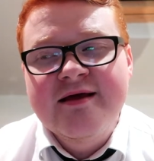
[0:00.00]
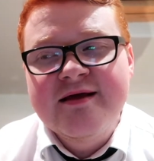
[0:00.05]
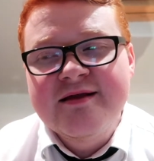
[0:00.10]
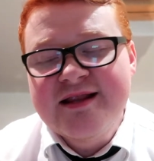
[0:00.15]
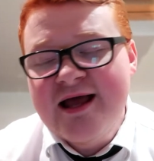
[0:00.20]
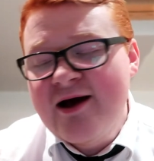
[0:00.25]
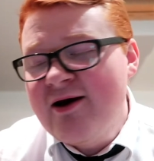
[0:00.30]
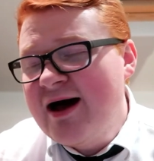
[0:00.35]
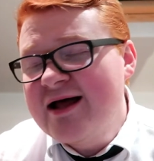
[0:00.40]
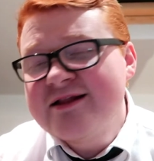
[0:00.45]

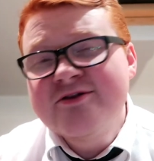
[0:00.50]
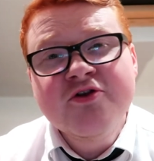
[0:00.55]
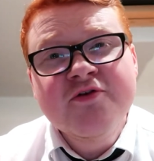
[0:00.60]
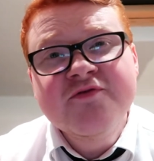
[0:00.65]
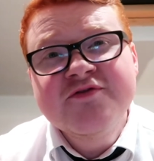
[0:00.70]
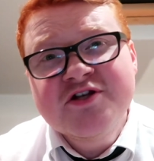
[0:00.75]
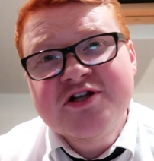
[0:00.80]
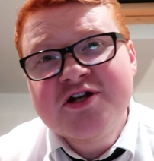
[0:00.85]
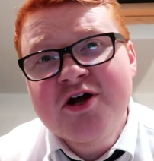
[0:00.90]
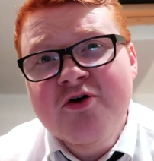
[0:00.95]
Now, I'd
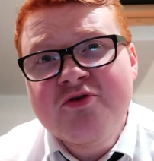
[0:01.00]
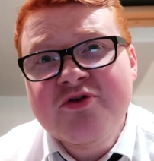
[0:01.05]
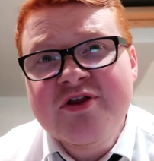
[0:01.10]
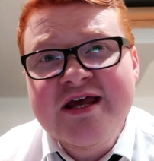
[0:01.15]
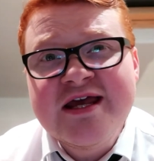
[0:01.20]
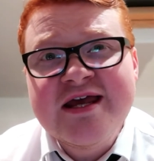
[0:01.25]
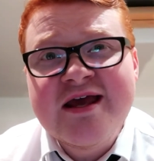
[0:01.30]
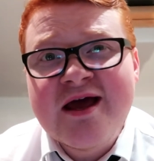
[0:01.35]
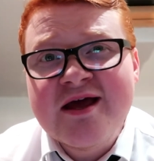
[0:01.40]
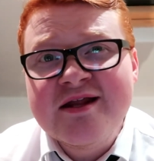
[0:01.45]
love to know
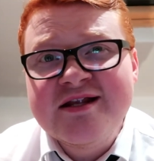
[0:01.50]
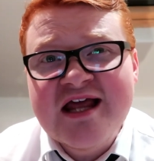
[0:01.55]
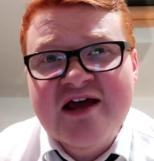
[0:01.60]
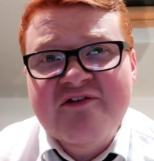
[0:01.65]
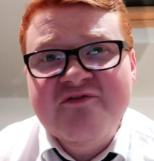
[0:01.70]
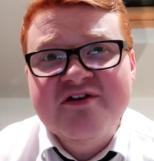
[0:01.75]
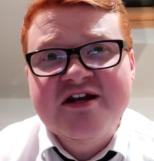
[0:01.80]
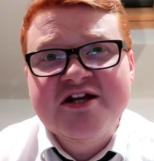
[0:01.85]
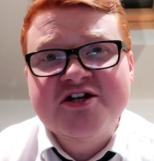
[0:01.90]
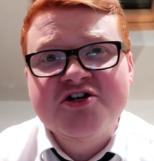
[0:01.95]
the
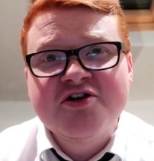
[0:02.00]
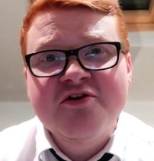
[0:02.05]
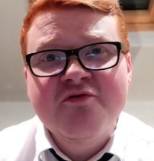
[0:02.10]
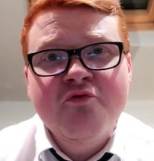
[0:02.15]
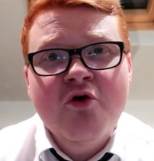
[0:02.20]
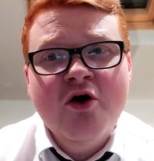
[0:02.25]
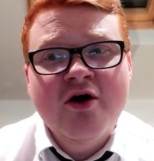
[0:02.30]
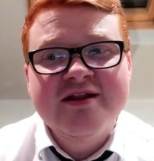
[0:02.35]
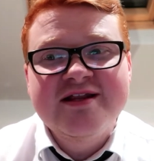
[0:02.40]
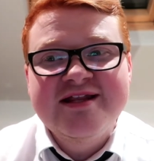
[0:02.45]
definition of
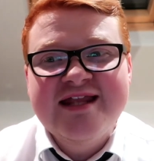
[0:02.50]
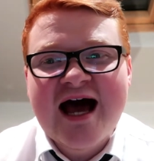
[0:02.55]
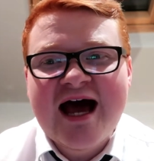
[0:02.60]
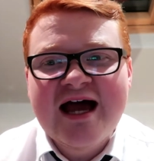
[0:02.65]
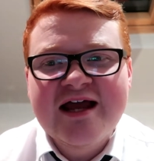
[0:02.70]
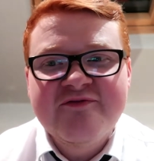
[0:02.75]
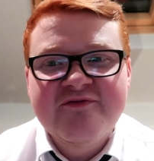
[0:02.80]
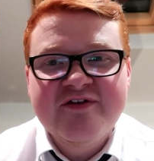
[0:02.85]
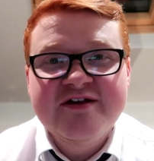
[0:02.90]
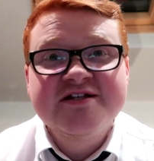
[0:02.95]
what a
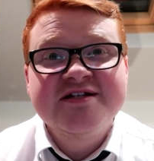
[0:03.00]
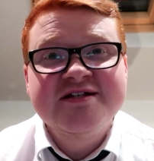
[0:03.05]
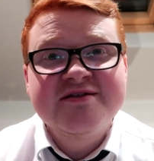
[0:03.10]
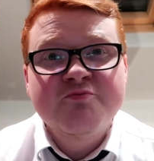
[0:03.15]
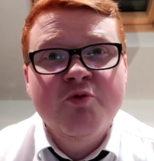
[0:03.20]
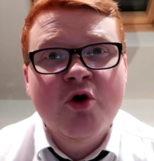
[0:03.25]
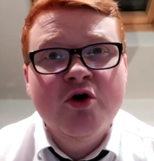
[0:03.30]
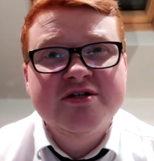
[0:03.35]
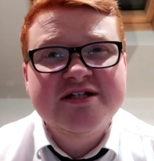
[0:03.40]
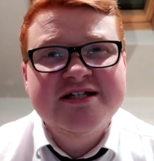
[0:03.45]
dive is
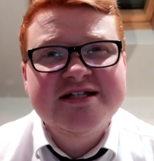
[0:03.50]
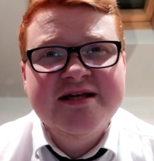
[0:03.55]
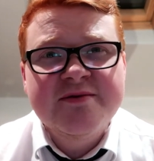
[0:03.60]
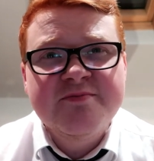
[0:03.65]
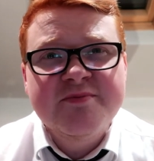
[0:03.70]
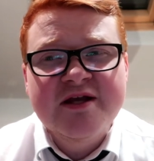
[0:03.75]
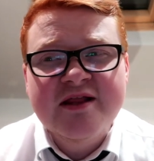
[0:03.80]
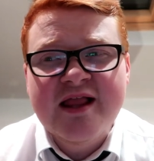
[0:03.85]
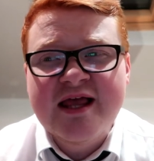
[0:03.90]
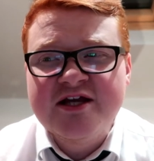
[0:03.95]
and what
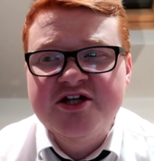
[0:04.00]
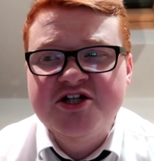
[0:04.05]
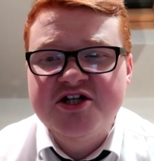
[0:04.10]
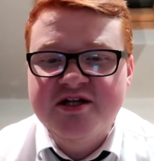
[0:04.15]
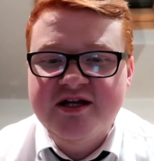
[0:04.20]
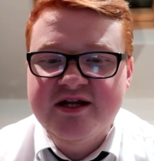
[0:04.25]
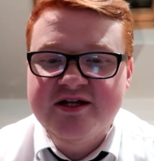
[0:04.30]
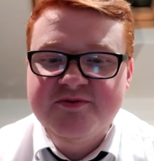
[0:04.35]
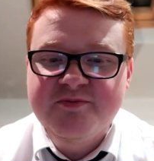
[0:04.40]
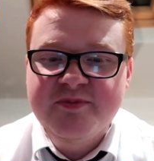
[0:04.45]
simulation
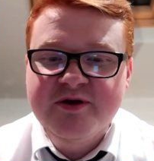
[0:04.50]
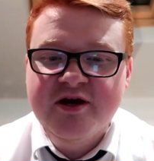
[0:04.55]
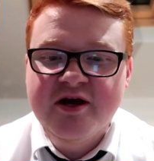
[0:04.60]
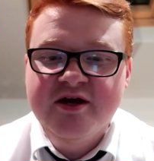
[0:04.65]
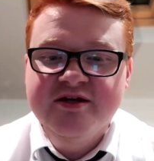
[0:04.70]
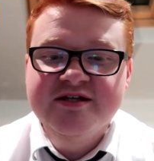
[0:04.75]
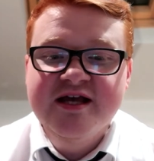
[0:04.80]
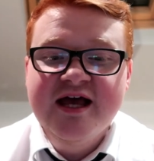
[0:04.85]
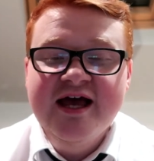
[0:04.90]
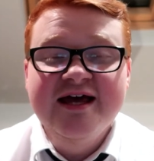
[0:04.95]
is,
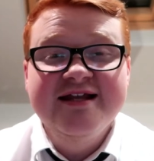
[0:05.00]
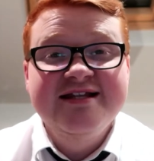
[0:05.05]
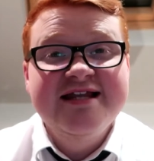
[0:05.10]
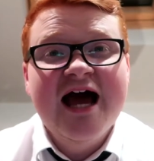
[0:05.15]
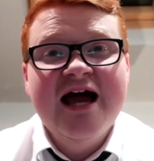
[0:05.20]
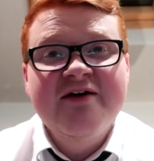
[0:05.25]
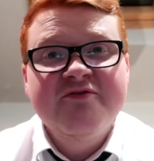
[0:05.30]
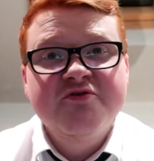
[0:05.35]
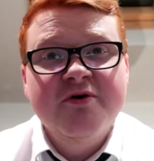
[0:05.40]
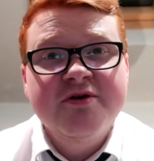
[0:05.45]
because a
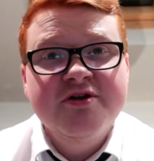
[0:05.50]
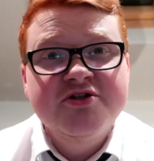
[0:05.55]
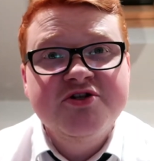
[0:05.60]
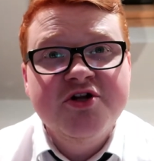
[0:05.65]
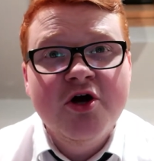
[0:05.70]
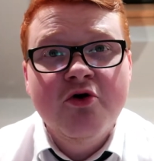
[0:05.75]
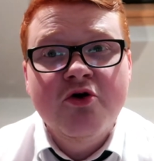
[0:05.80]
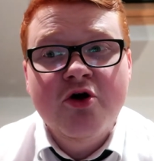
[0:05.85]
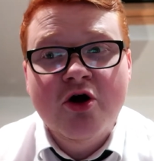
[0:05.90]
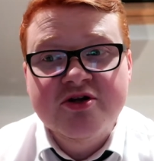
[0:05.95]
dive is when there's
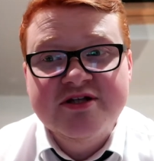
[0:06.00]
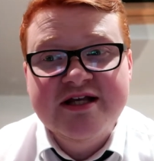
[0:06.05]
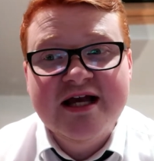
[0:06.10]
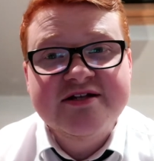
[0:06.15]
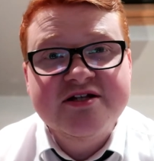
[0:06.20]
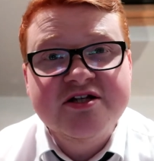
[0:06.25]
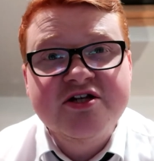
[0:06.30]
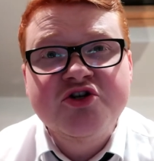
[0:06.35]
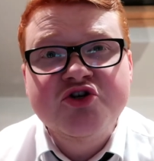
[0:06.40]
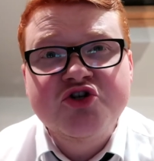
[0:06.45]
no
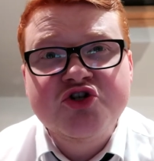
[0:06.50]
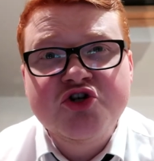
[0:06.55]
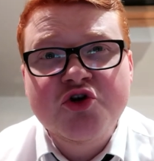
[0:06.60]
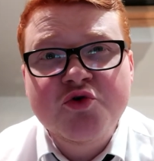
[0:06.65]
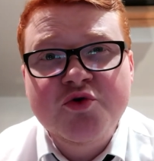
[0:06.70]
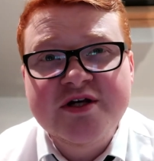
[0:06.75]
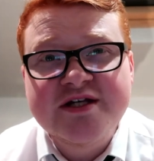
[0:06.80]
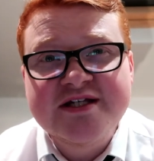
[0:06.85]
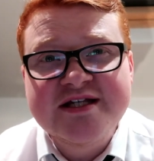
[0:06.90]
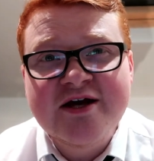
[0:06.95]
contact and you just
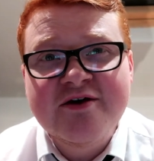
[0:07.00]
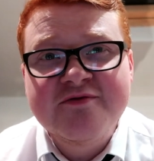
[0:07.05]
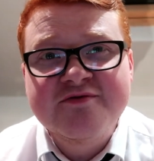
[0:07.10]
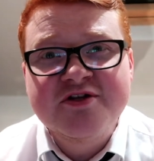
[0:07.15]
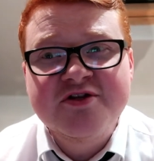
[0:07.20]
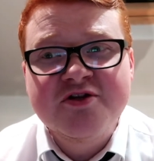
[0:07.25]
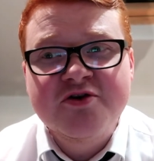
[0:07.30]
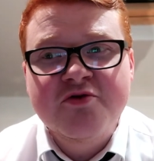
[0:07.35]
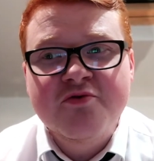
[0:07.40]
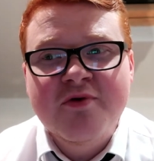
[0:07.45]
chuck yourself
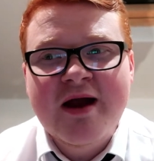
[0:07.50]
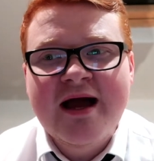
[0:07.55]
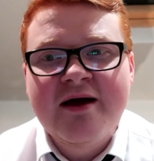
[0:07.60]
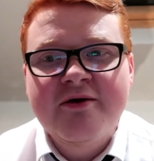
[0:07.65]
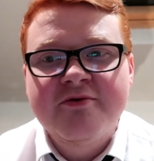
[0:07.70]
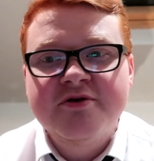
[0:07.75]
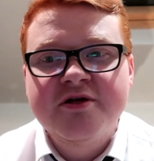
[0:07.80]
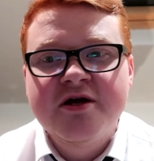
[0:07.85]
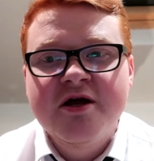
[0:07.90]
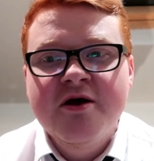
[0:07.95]
to the
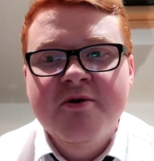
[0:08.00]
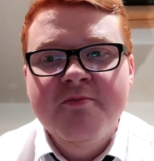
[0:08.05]
ground.